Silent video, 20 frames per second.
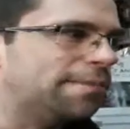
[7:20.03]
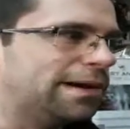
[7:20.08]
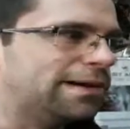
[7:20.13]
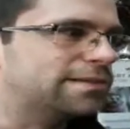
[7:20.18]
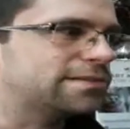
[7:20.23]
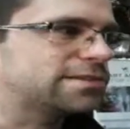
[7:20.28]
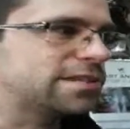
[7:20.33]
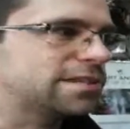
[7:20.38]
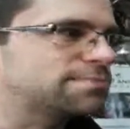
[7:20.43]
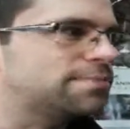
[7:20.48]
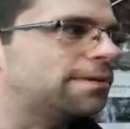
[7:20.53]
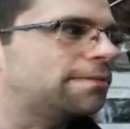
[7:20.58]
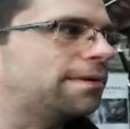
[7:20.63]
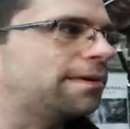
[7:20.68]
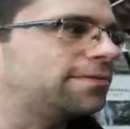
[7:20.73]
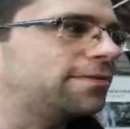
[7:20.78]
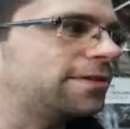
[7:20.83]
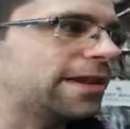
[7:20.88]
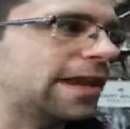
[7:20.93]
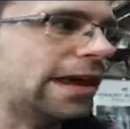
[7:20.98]
but just
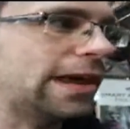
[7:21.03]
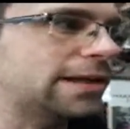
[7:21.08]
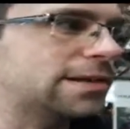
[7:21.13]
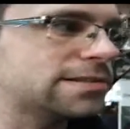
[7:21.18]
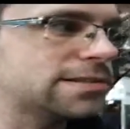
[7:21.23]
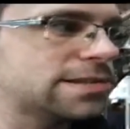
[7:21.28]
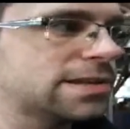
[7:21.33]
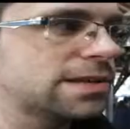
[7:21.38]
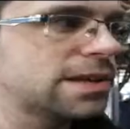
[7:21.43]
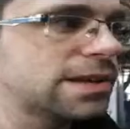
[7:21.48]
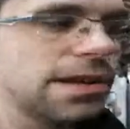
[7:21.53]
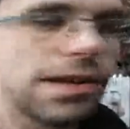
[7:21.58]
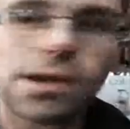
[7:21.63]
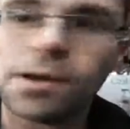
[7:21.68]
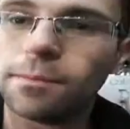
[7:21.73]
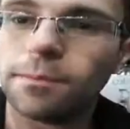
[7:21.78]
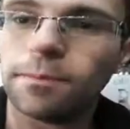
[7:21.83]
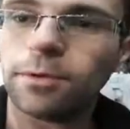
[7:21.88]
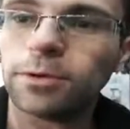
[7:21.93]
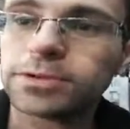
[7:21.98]
primarily for cats.
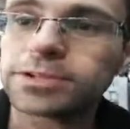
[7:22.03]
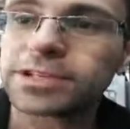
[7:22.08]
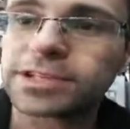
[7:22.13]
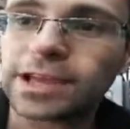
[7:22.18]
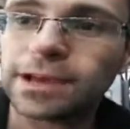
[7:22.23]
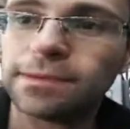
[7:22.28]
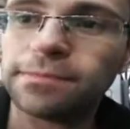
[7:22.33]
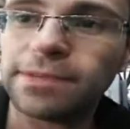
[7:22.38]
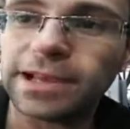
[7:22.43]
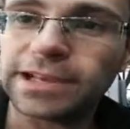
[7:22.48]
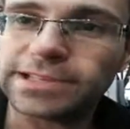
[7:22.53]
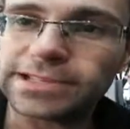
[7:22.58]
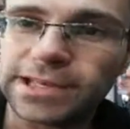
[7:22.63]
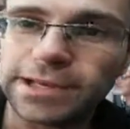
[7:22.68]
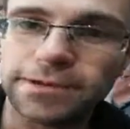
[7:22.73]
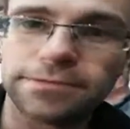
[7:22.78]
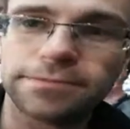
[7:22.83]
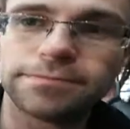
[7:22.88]
More to come later.